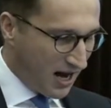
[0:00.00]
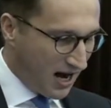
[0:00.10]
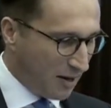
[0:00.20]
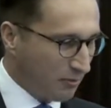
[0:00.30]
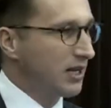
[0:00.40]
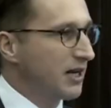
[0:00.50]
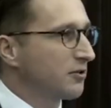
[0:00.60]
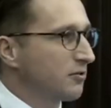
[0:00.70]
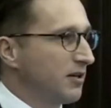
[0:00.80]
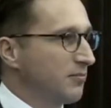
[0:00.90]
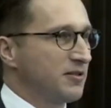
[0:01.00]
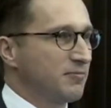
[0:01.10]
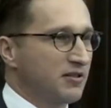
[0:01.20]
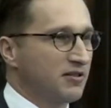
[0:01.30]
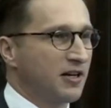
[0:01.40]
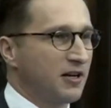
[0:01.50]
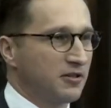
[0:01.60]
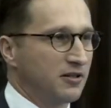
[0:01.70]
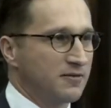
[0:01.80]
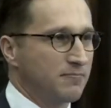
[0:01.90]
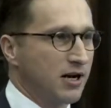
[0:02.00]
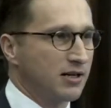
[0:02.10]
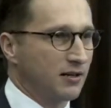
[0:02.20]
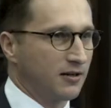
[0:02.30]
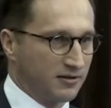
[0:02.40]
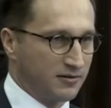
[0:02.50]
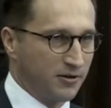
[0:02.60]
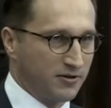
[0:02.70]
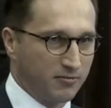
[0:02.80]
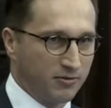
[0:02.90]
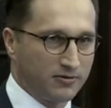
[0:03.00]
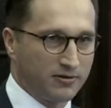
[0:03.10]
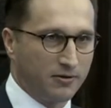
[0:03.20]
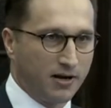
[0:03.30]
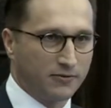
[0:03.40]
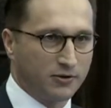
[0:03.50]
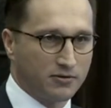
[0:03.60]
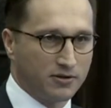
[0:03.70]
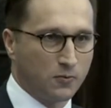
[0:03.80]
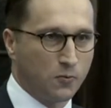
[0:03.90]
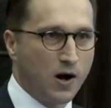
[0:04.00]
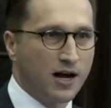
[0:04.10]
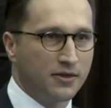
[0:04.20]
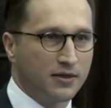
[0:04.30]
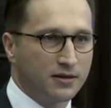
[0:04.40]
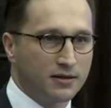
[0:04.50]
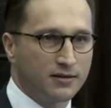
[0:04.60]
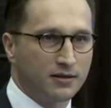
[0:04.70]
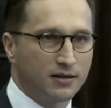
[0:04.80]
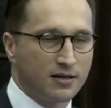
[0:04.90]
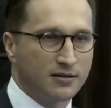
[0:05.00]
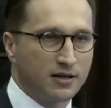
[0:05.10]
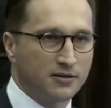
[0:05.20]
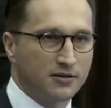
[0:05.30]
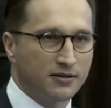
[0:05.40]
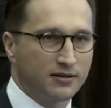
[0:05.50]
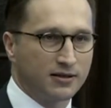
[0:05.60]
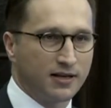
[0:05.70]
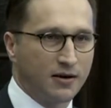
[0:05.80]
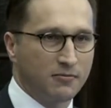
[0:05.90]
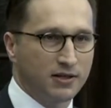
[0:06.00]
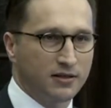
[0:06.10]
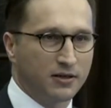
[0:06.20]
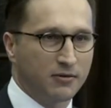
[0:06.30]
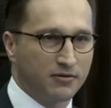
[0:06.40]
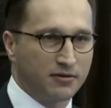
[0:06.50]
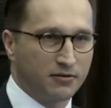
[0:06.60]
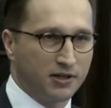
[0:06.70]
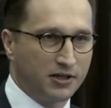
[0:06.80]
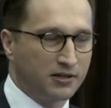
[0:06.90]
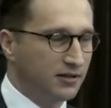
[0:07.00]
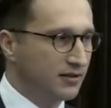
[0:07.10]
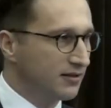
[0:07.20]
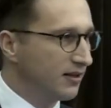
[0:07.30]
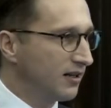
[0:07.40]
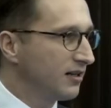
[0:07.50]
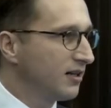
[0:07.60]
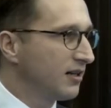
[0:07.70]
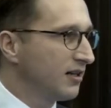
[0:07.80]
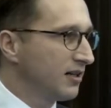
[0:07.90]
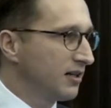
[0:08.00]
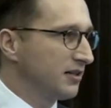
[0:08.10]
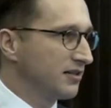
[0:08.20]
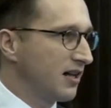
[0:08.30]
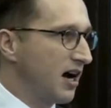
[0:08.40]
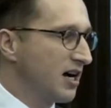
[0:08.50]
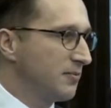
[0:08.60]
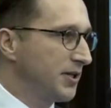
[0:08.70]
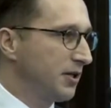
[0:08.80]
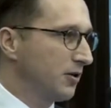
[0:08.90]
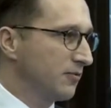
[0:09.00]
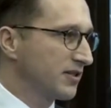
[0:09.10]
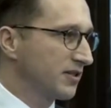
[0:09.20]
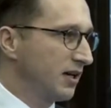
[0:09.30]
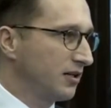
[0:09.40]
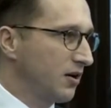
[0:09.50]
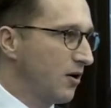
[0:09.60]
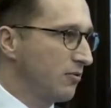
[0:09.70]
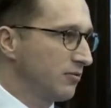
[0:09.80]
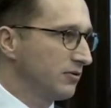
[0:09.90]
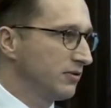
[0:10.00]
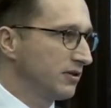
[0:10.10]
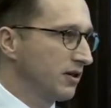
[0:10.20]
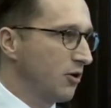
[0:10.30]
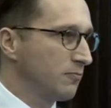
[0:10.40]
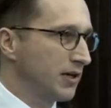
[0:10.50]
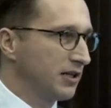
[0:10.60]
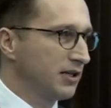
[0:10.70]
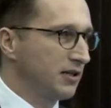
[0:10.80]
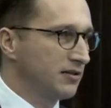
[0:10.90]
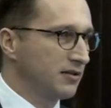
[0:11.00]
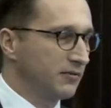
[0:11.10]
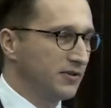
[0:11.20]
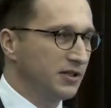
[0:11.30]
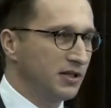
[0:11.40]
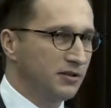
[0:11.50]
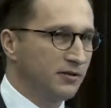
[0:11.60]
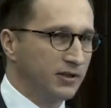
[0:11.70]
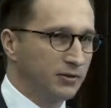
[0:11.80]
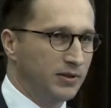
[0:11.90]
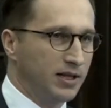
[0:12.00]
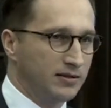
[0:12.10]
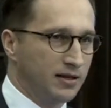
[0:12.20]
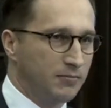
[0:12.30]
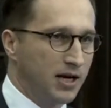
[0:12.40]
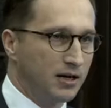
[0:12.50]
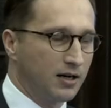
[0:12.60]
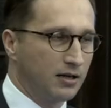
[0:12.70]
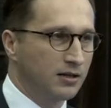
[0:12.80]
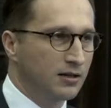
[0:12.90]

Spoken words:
I would like to keep this presentation as practical as possible, so I've chosen one recent transaction that I will go through here. It's the IPO of state-owned company in Slovenia, Nova Ljubljanska Banka.